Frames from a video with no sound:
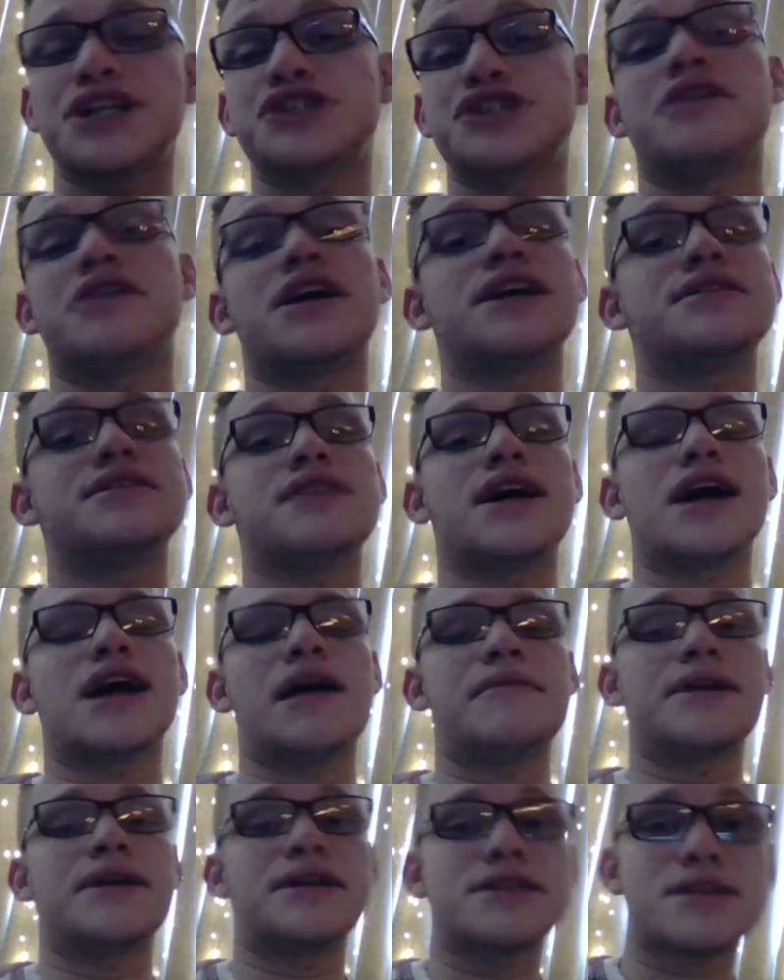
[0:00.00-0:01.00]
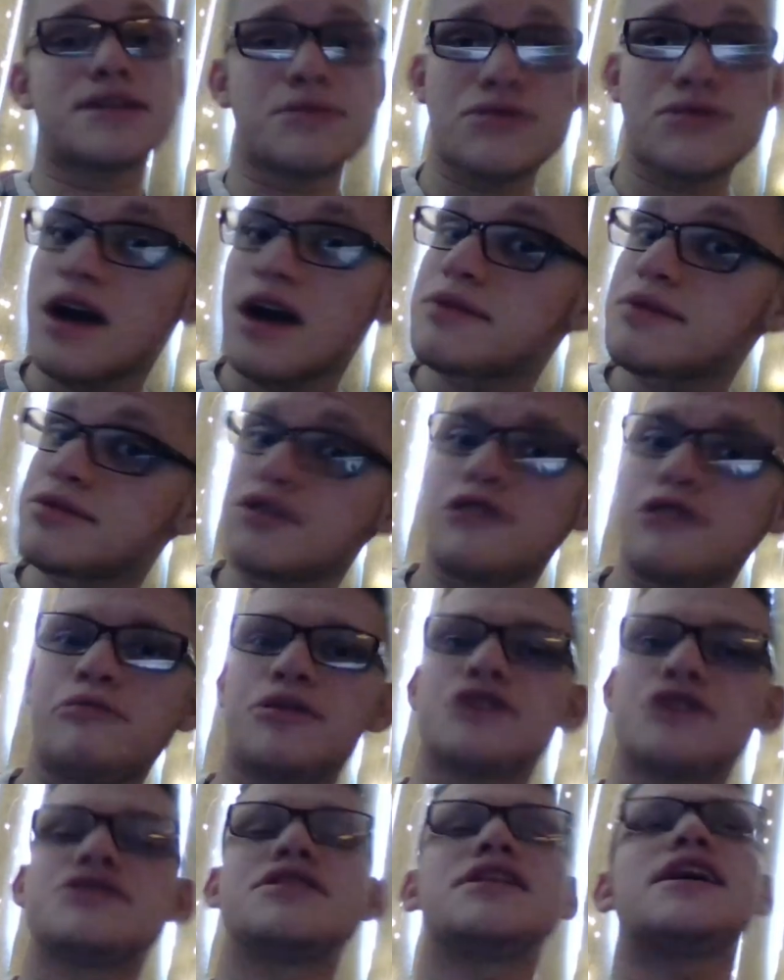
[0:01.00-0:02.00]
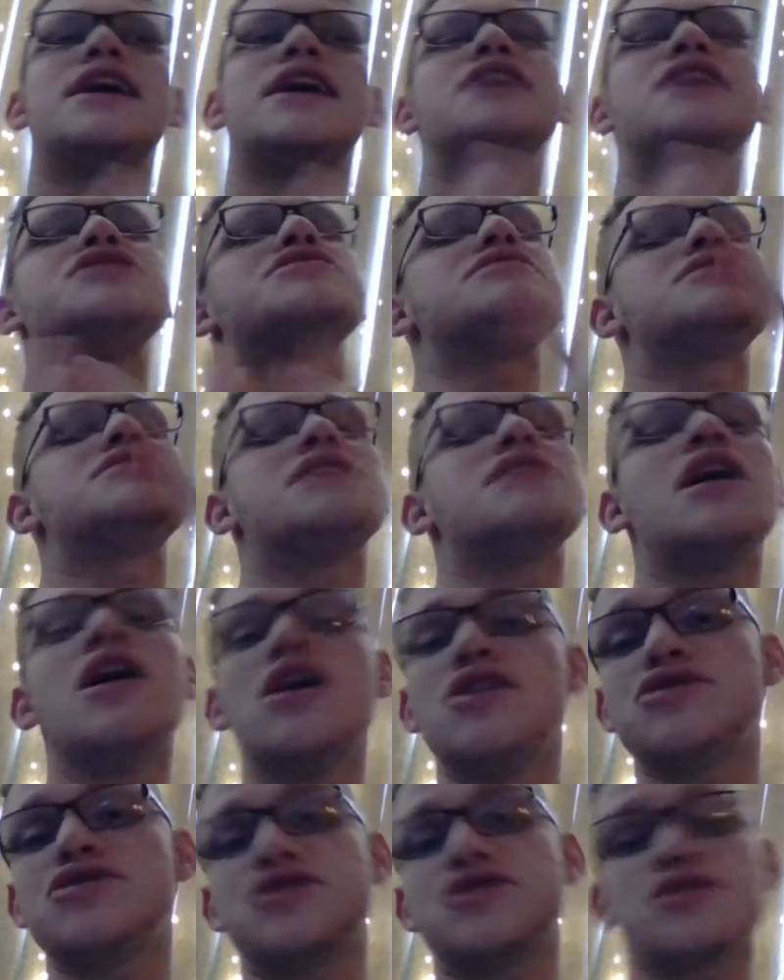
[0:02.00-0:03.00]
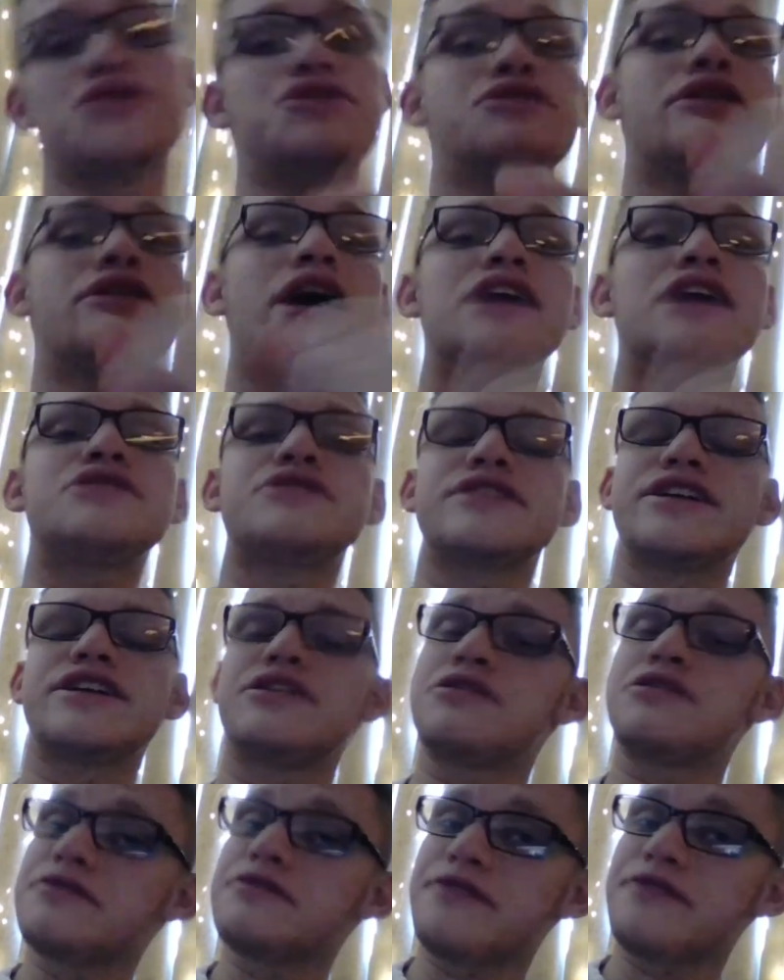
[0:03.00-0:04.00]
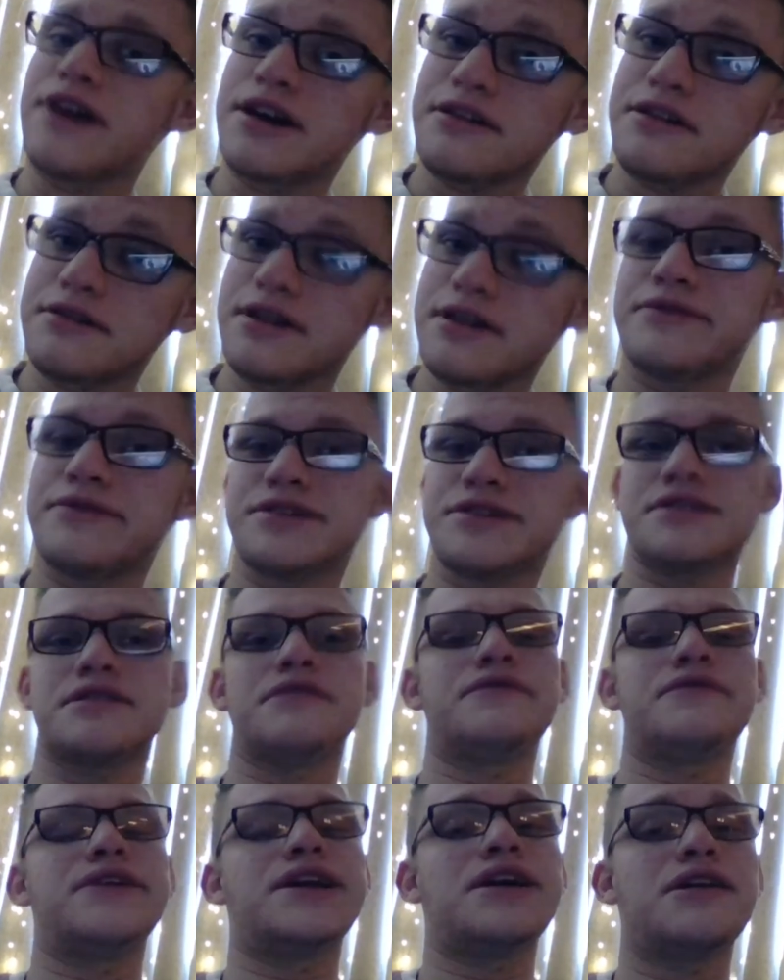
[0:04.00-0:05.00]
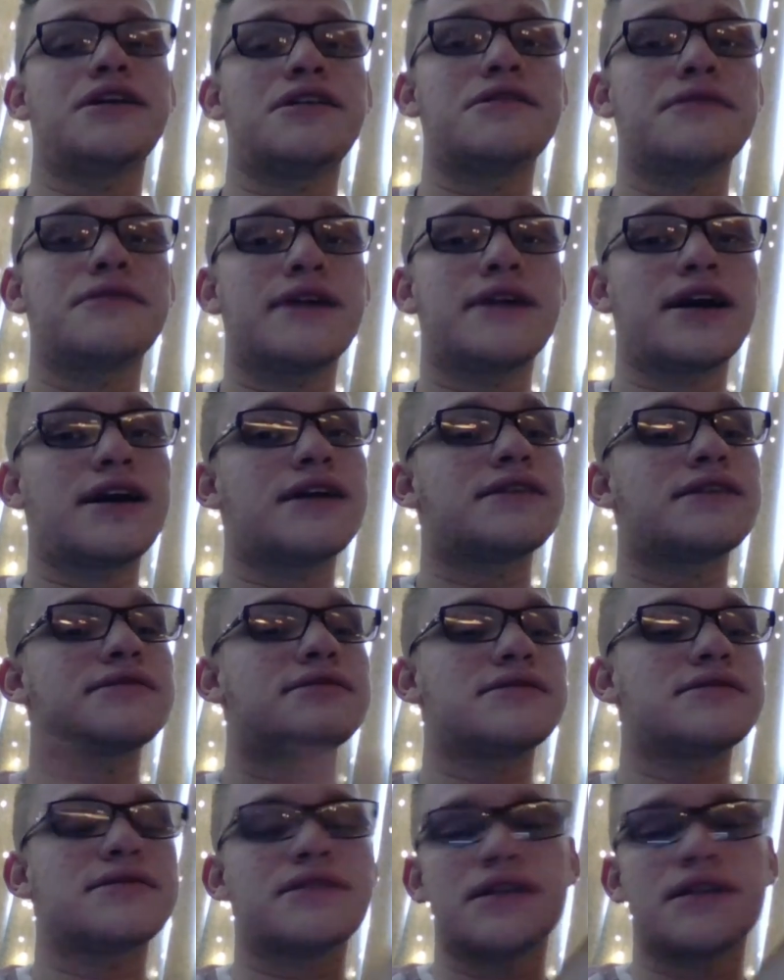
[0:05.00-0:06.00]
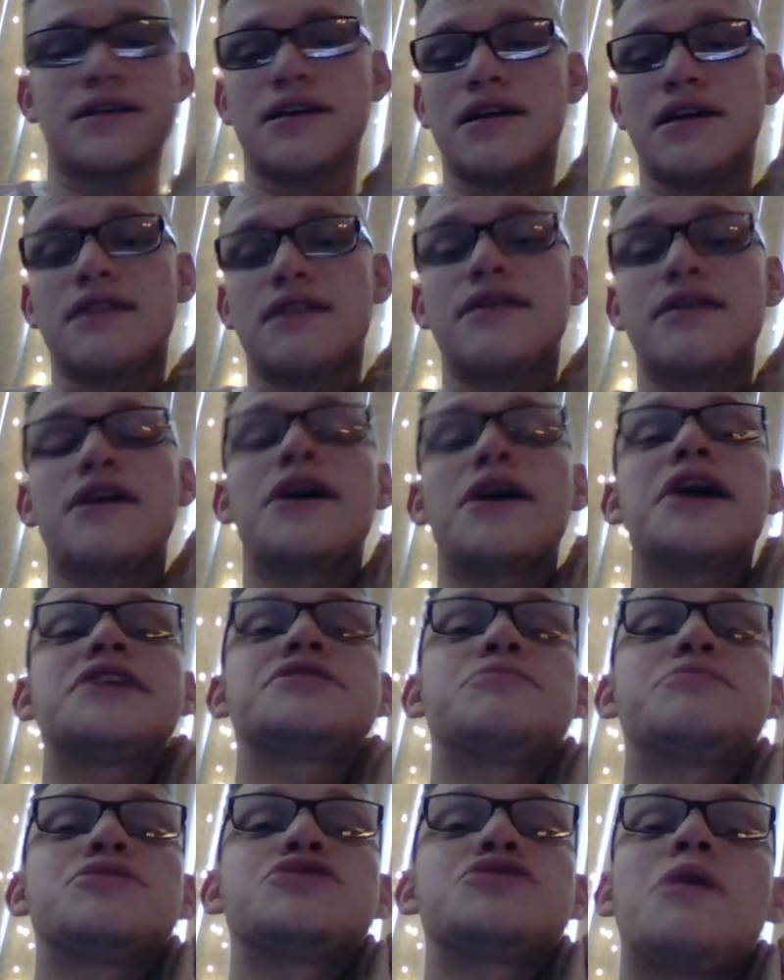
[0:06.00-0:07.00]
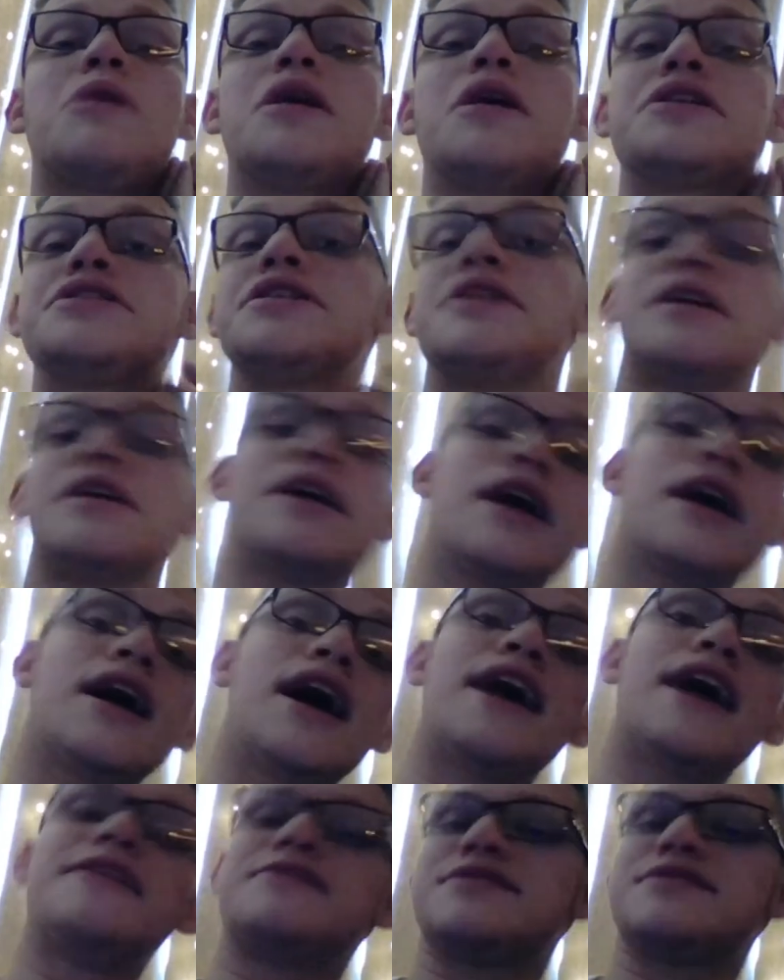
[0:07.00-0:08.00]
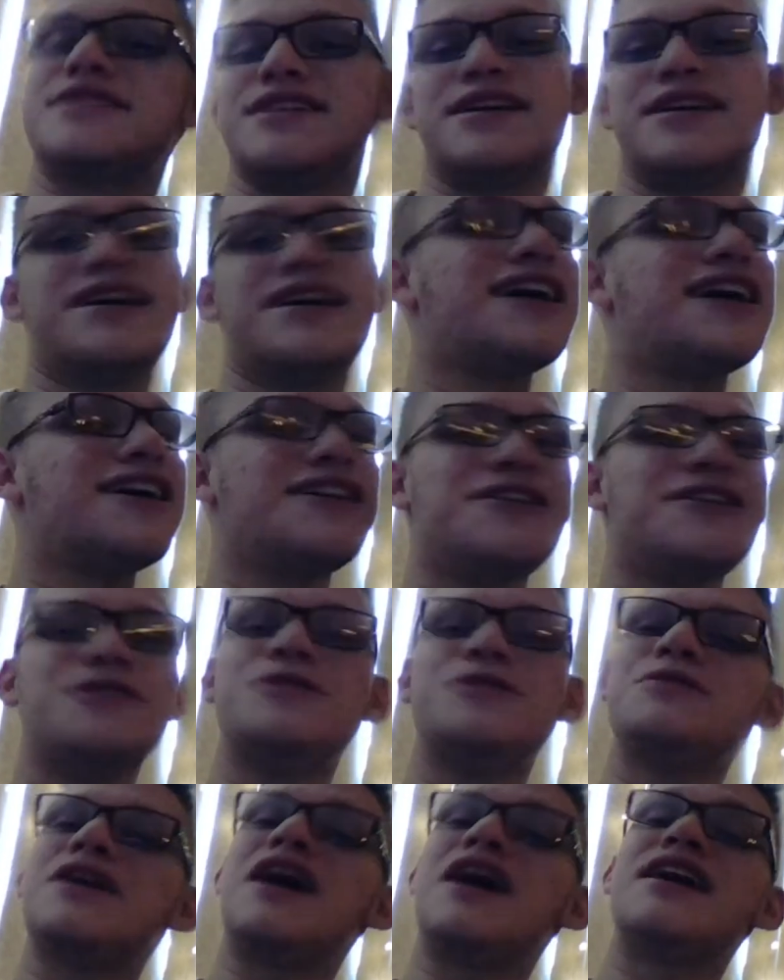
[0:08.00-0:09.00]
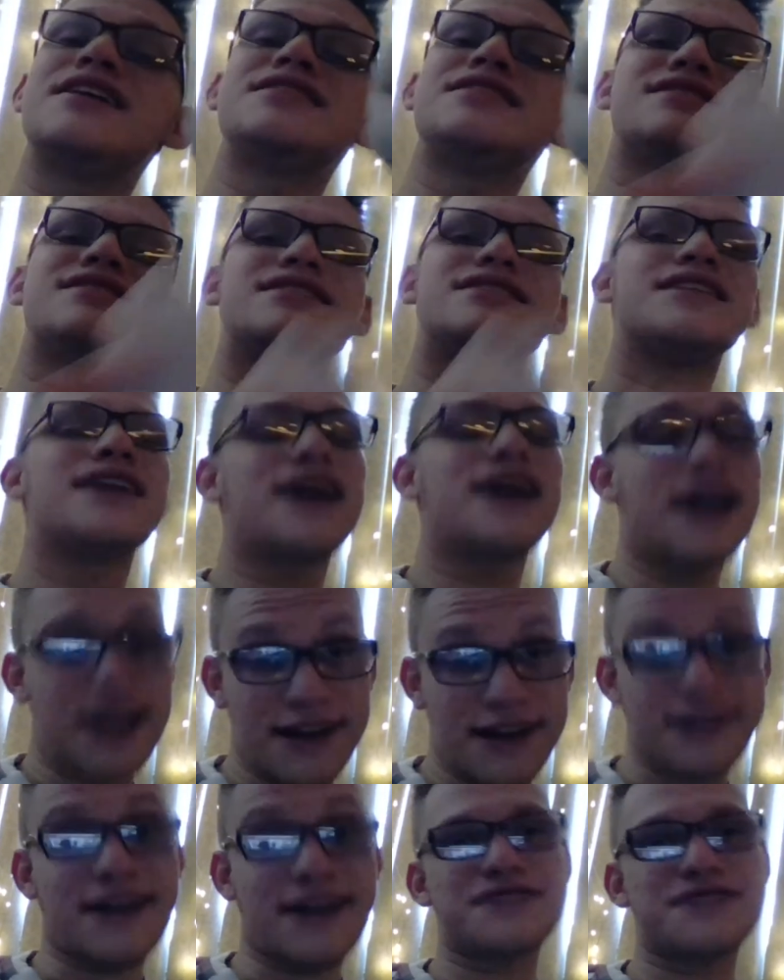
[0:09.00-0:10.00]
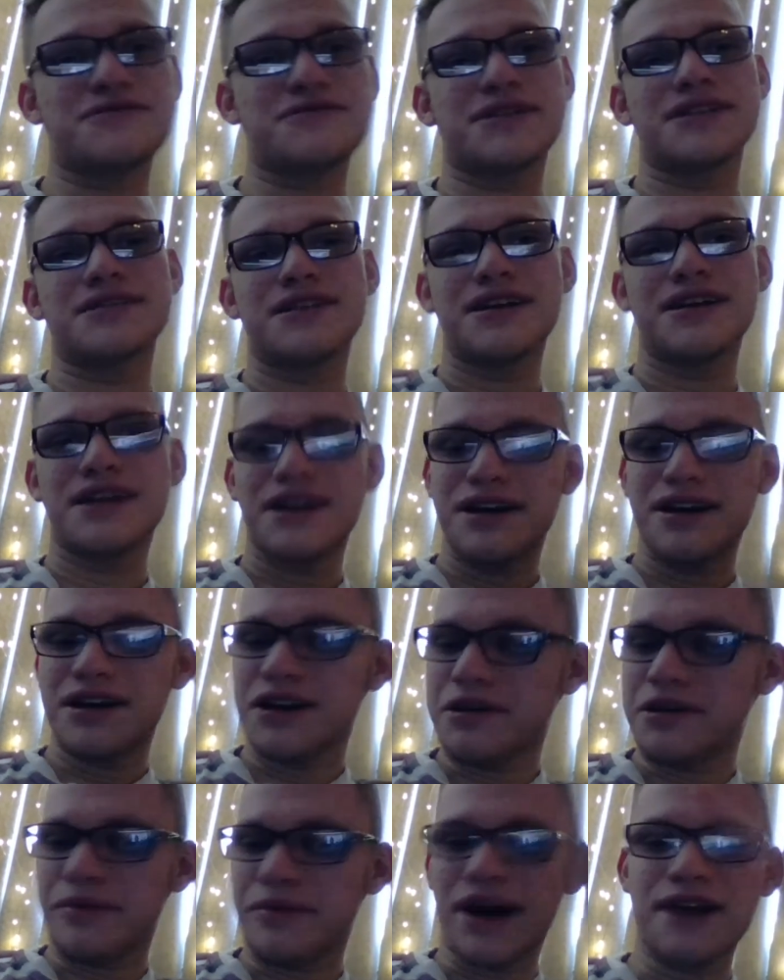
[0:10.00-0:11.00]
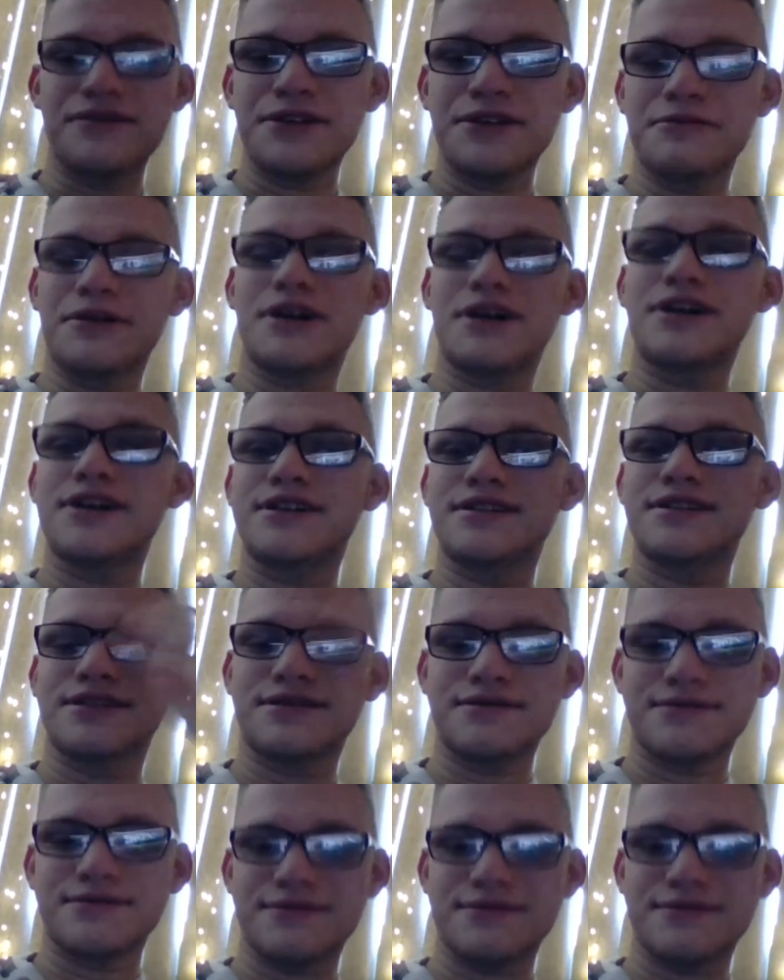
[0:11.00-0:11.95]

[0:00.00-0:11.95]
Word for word: Make sure you guys like, comment, and subscribe, turn on post notifications so you guys stay notified on every single video. And thank you guys so much for watching. I will see you guys in the next one. Goodbye, everyone.